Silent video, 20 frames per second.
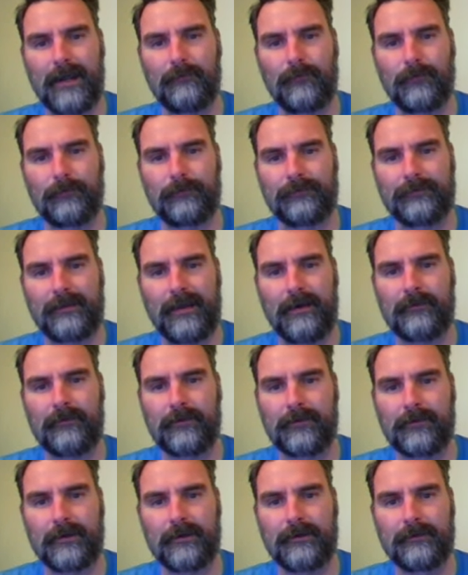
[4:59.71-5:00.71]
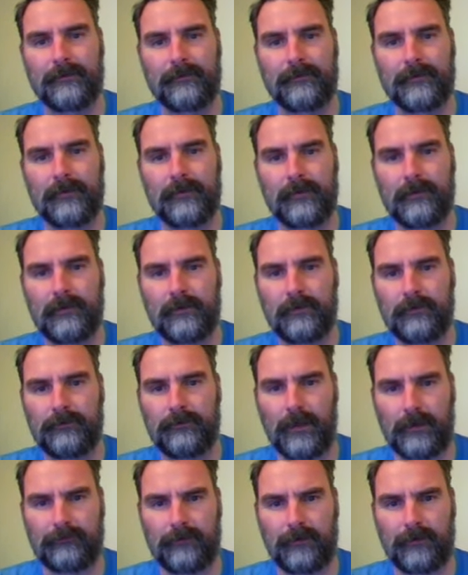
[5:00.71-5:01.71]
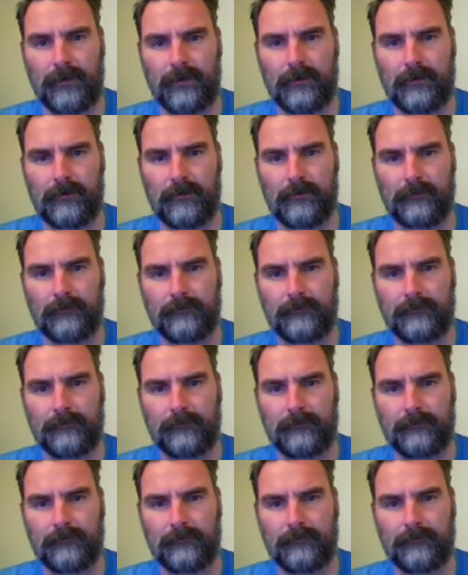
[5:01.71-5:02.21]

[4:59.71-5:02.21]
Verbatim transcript: It won't sound good. Testing.